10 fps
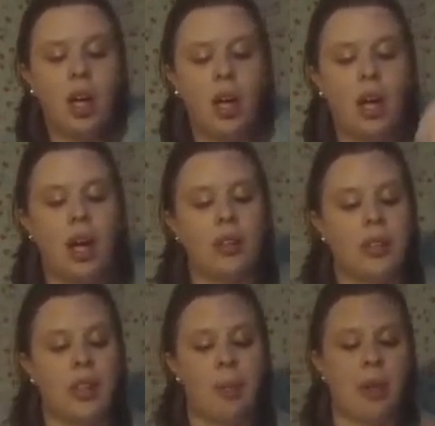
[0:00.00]
I'd
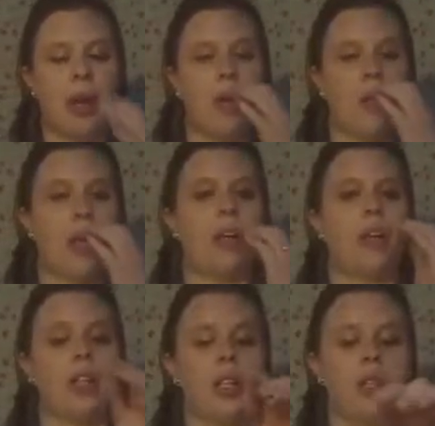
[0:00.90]
separate them, and I'd
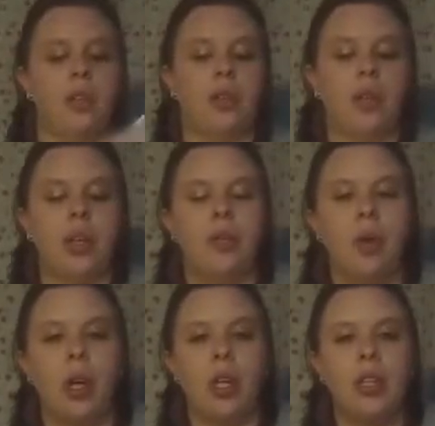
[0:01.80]
only do 3 to
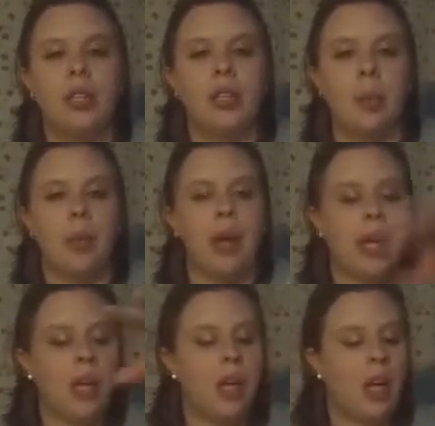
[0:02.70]
4 of these
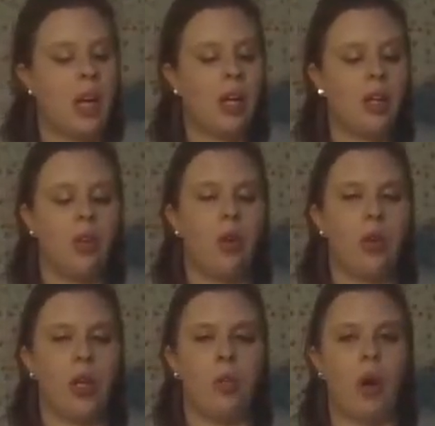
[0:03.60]
separate and do
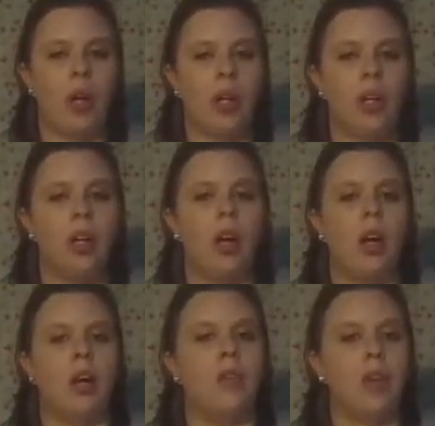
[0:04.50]
only 1
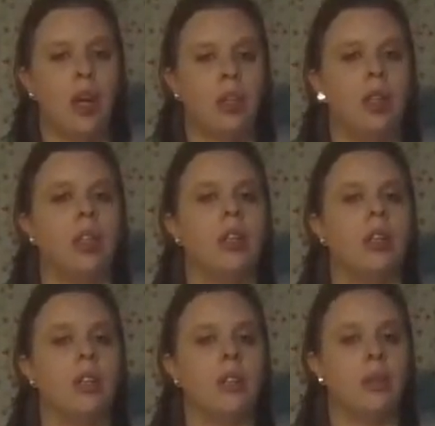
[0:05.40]
of colored
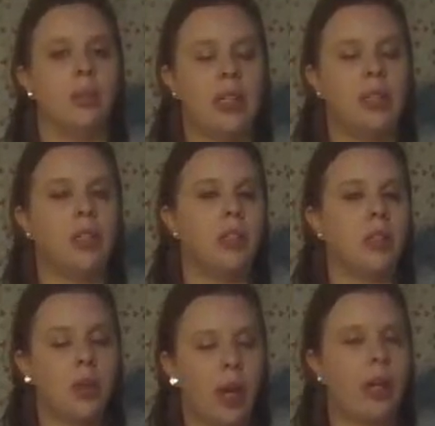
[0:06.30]

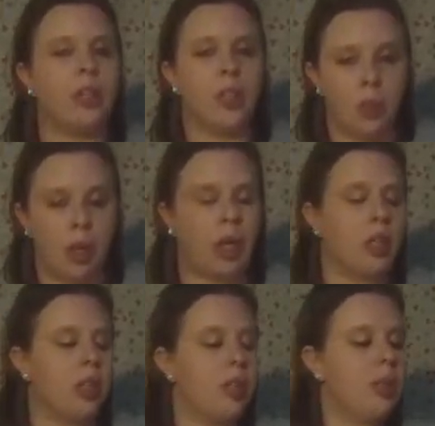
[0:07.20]
pencils, crayons, or
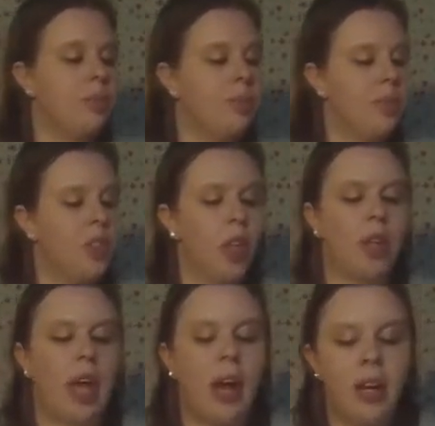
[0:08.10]
markers. So
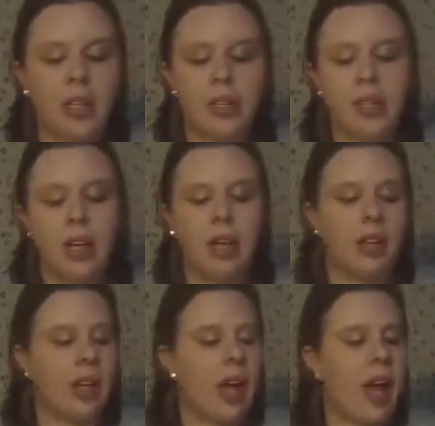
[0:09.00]
that is
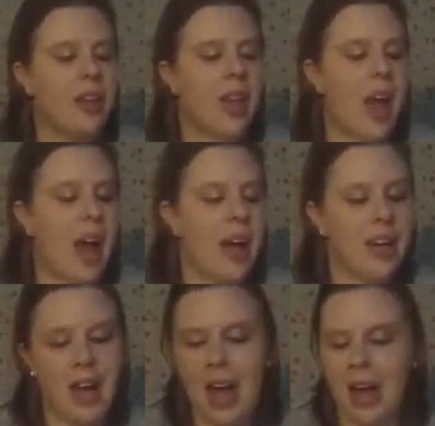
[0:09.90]
the Cat in the Hat
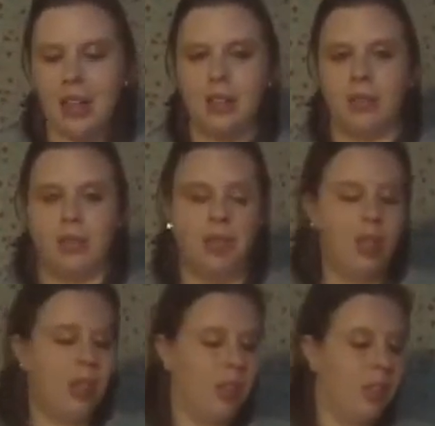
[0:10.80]
hat.
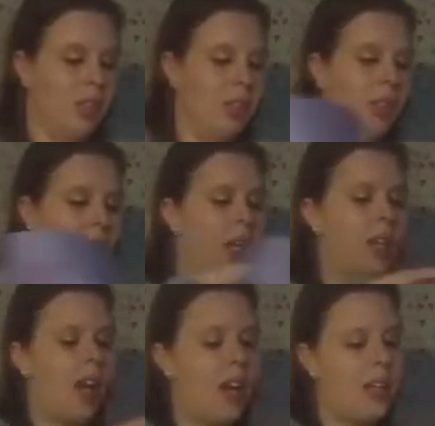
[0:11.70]
And
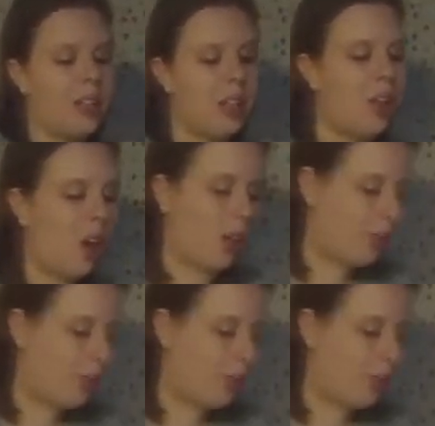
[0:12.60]
that is an art.